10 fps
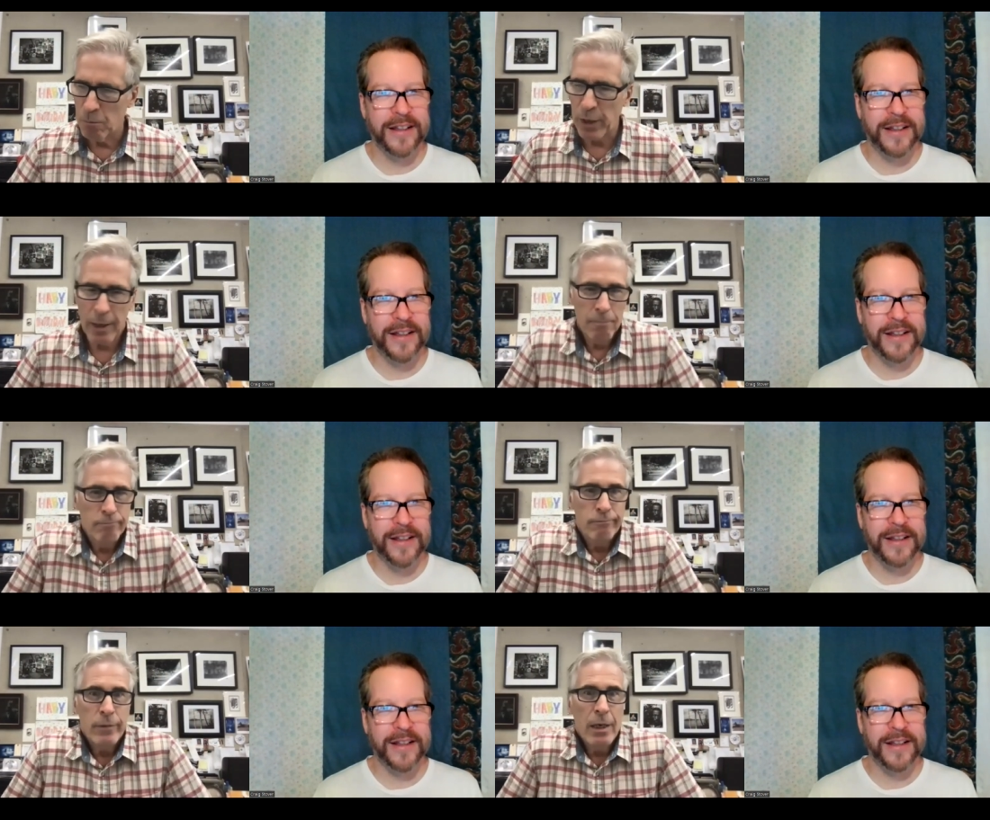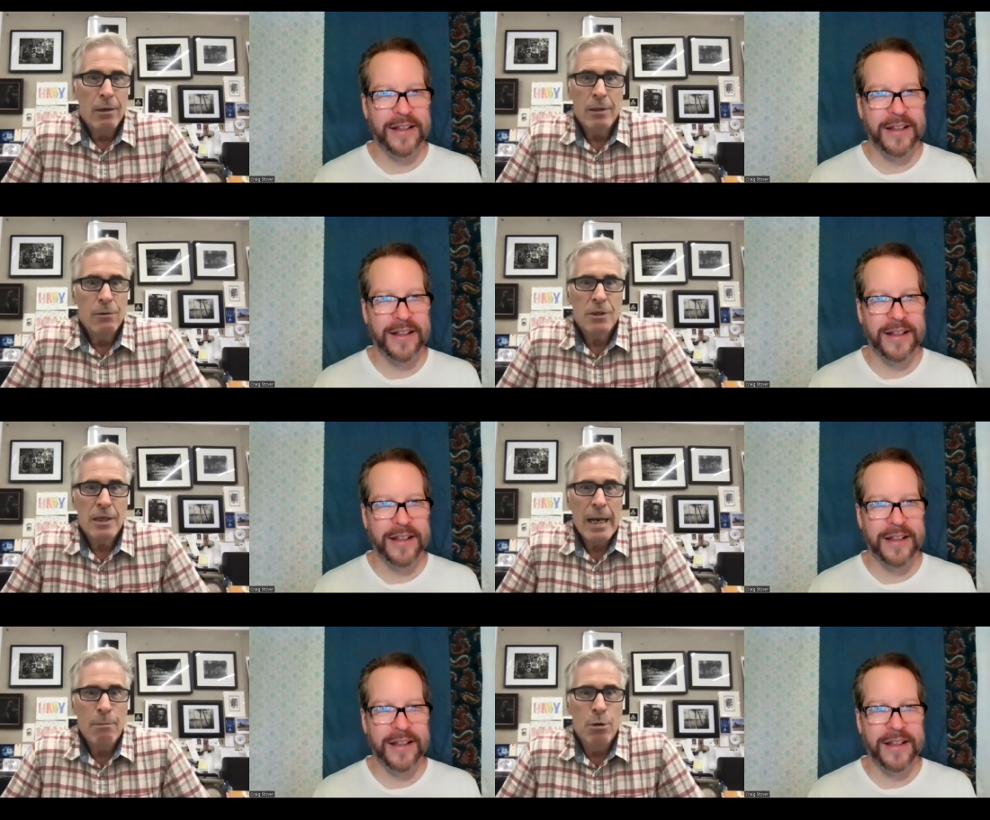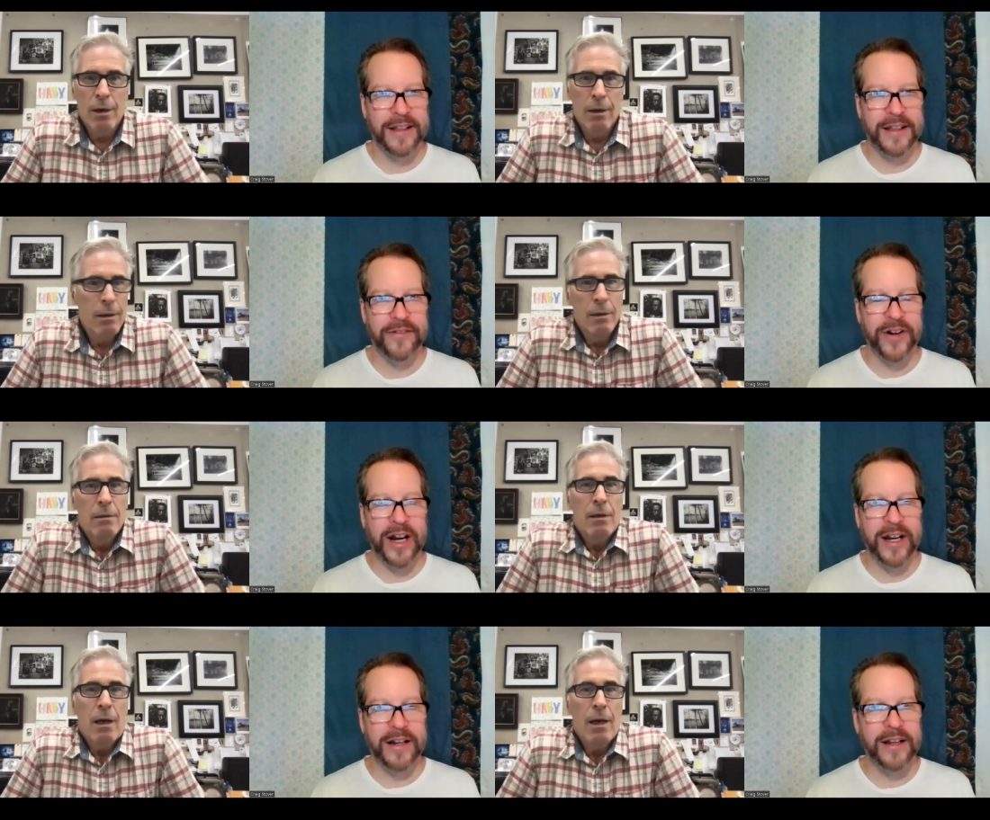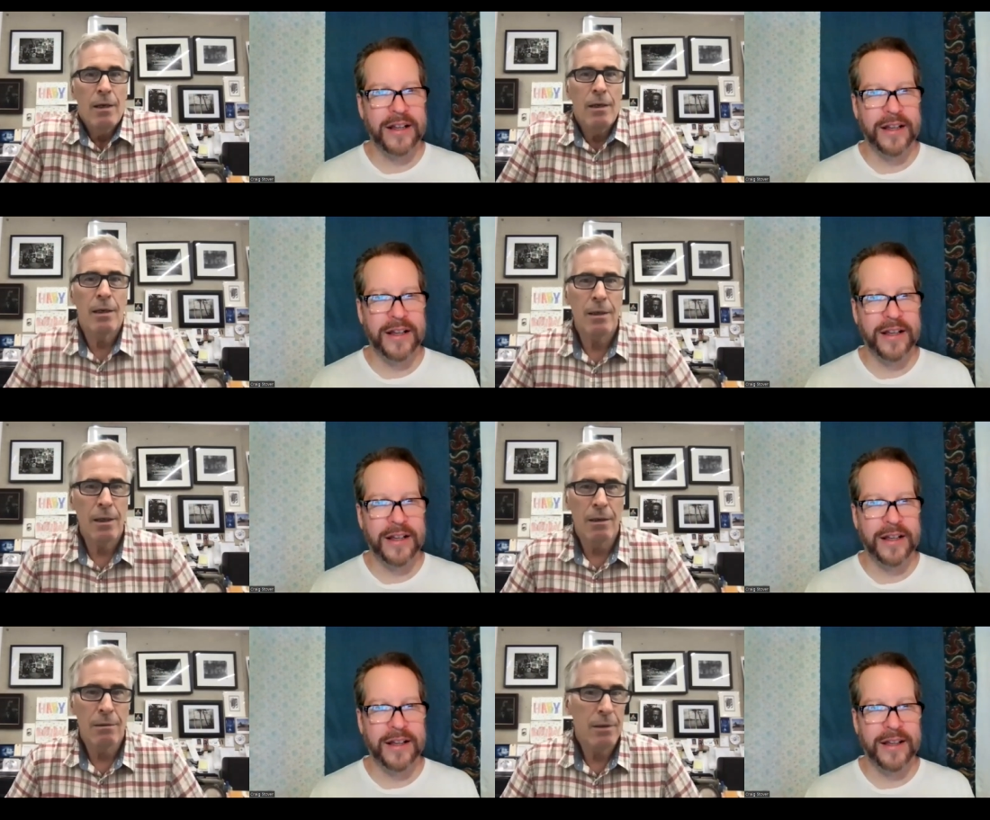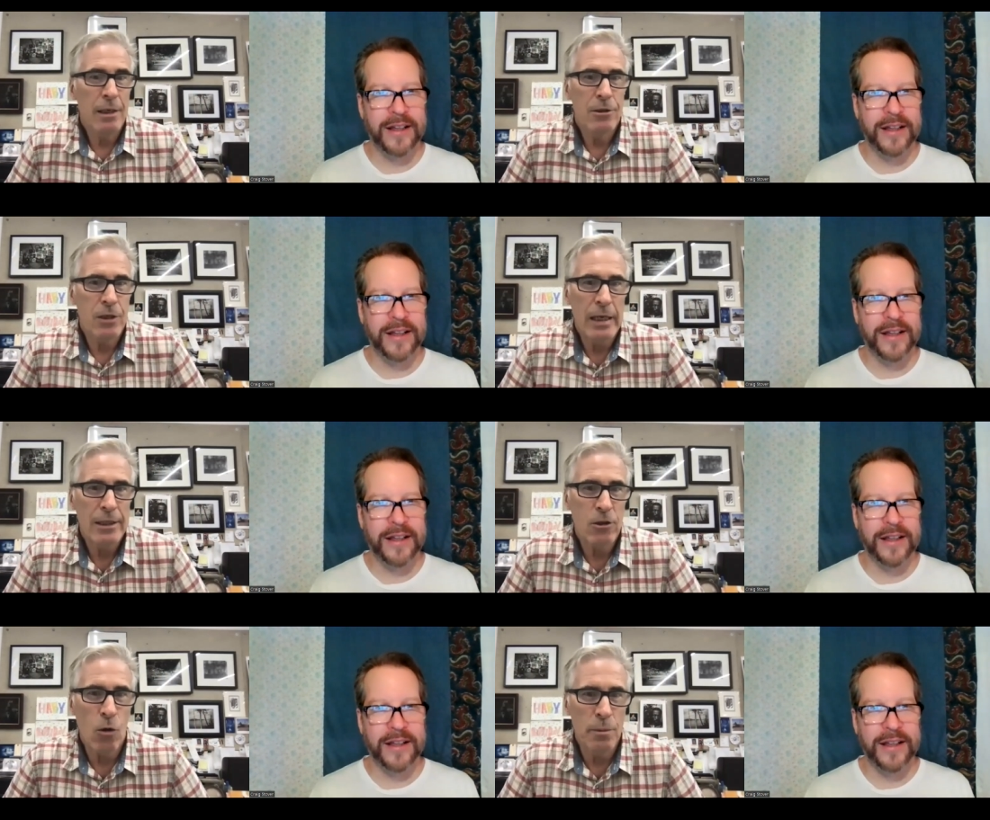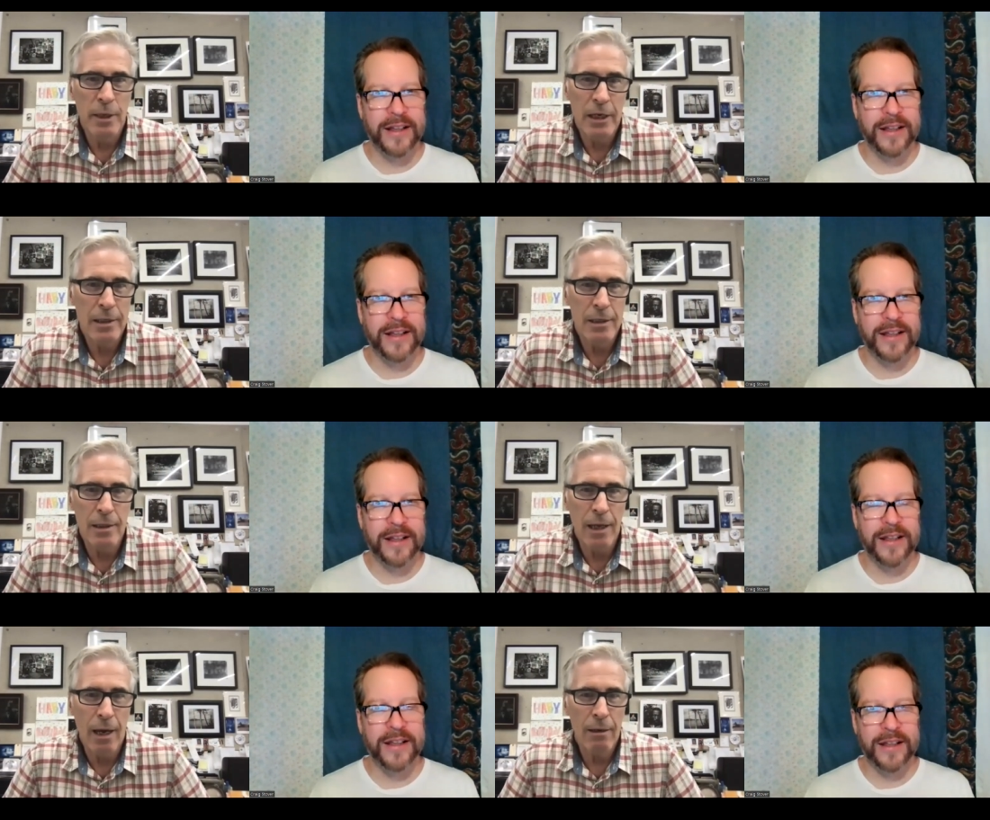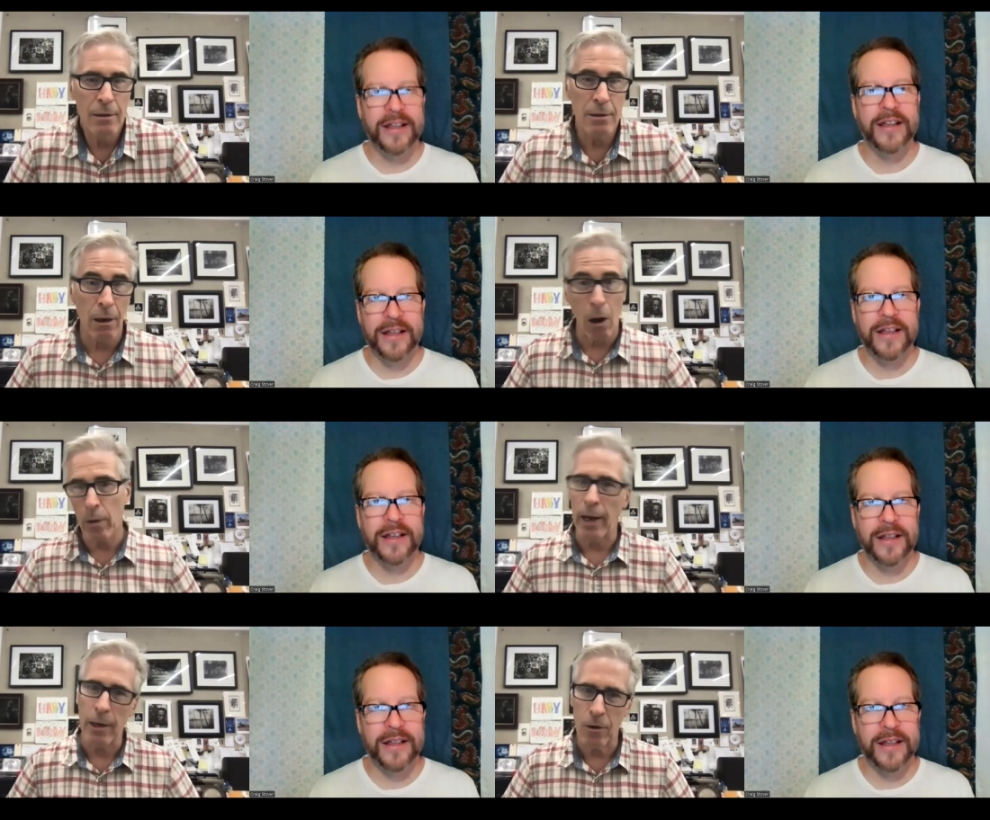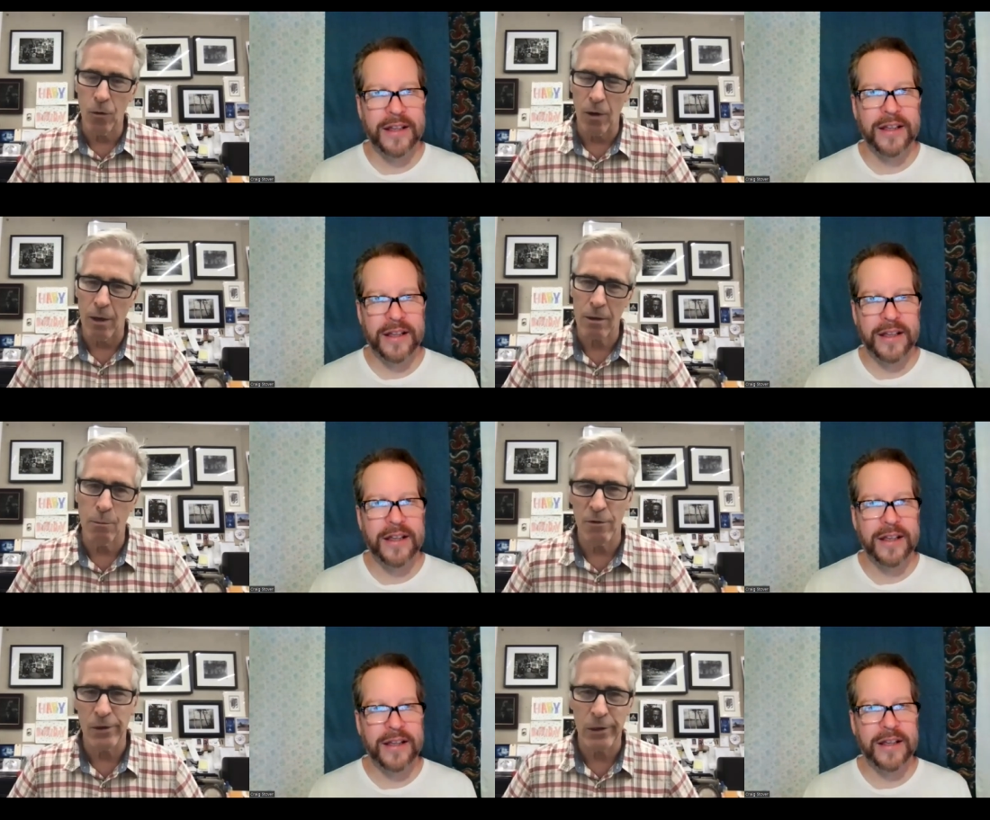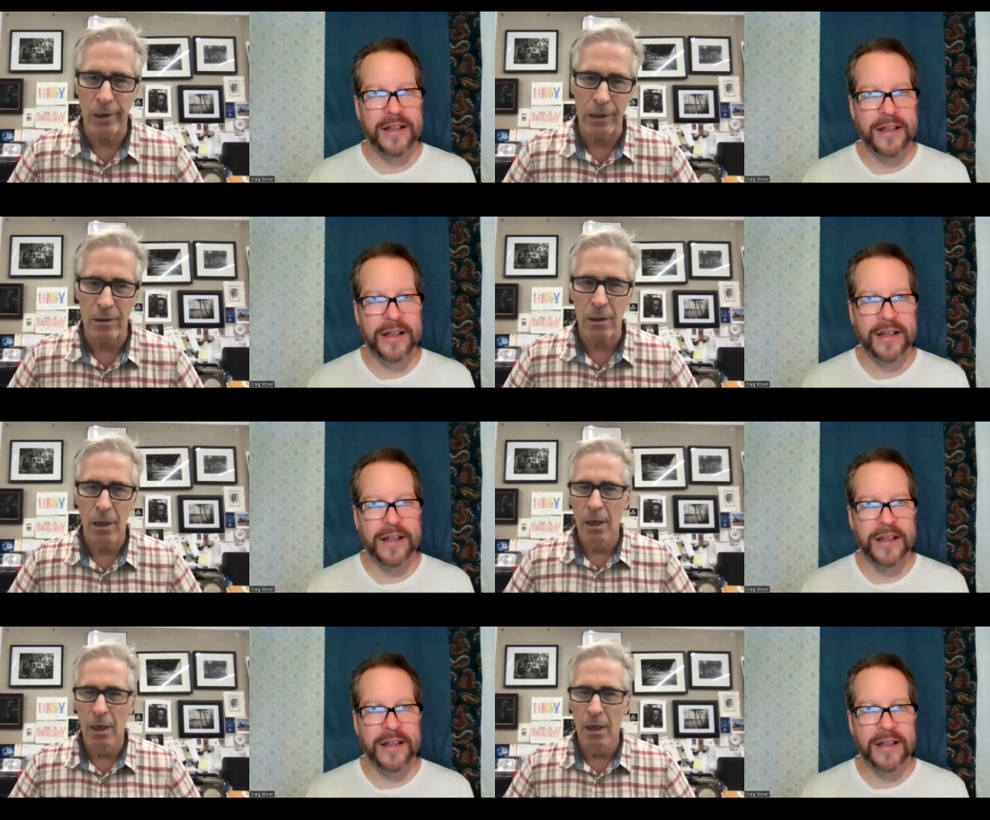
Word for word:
Speaker 1: um, you know he was a neighbor Right. I, you know, he he told me he did that, and it's like, okay, cool. I'll come over to your house,